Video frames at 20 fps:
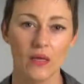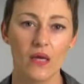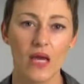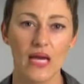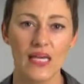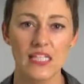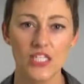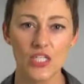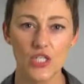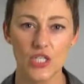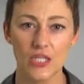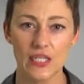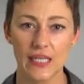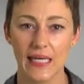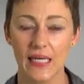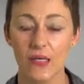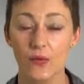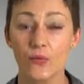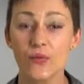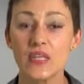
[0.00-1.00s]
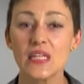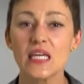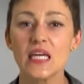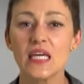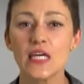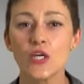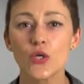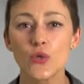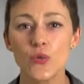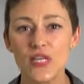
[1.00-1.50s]
Additionally, with the
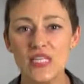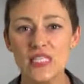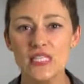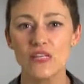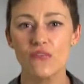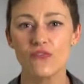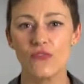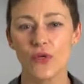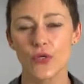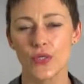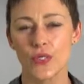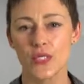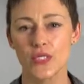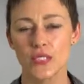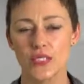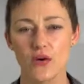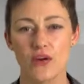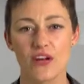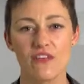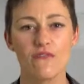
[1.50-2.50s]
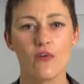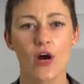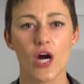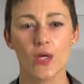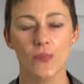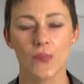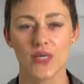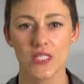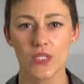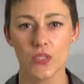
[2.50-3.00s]
increasing focus on
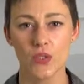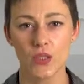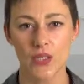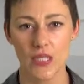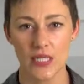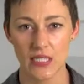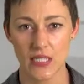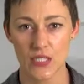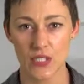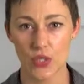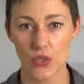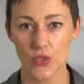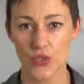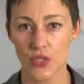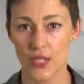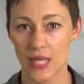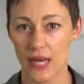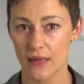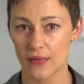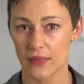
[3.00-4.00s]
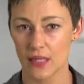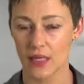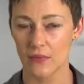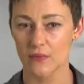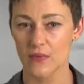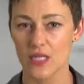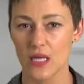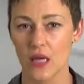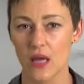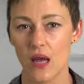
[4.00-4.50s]
environmental and social
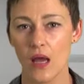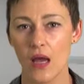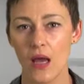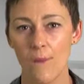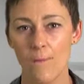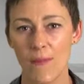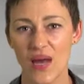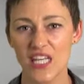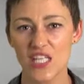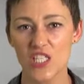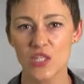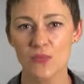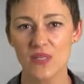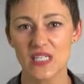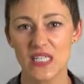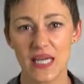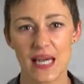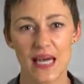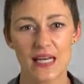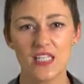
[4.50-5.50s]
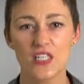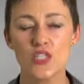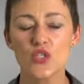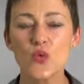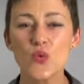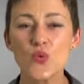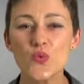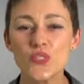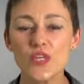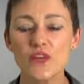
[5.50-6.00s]
outcomes, management accountants
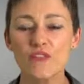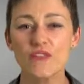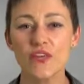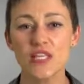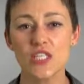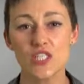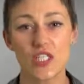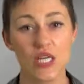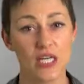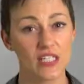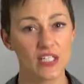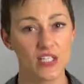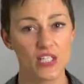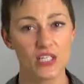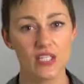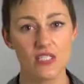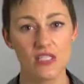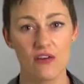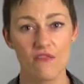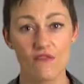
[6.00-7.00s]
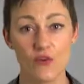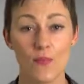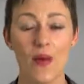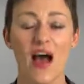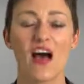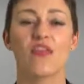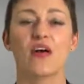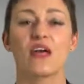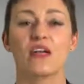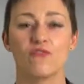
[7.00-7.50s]
also face challenges from
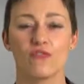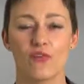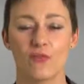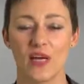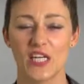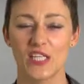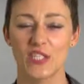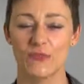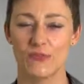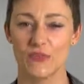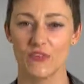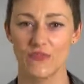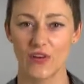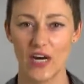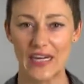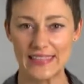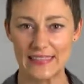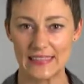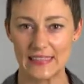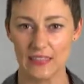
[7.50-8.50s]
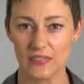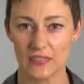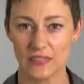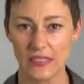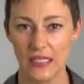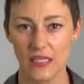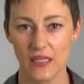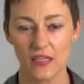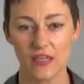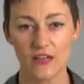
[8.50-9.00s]
other information providers.
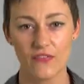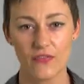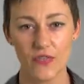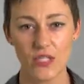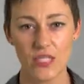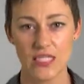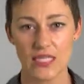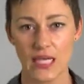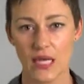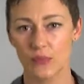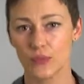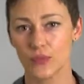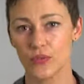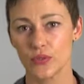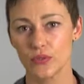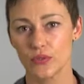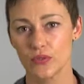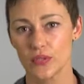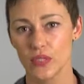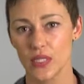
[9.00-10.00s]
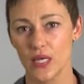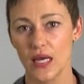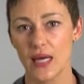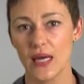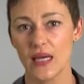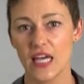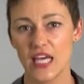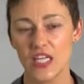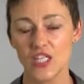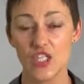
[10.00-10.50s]
For example,
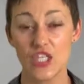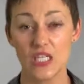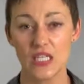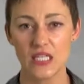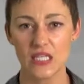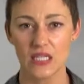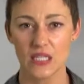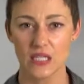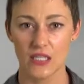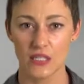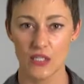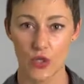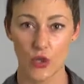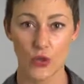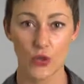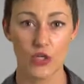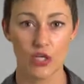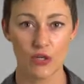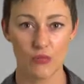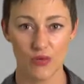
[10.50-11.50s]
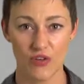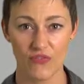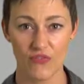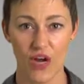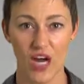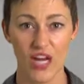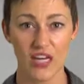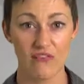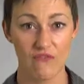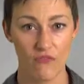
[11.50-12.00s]
engineers who can
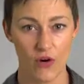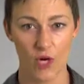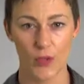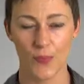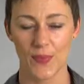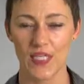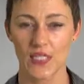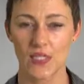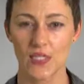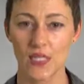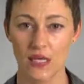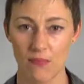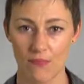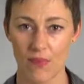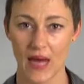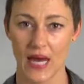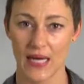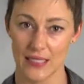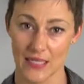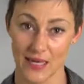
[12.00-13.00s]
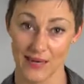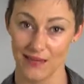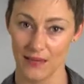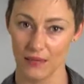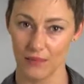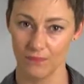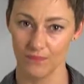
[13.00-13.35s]
provide environmental impact data.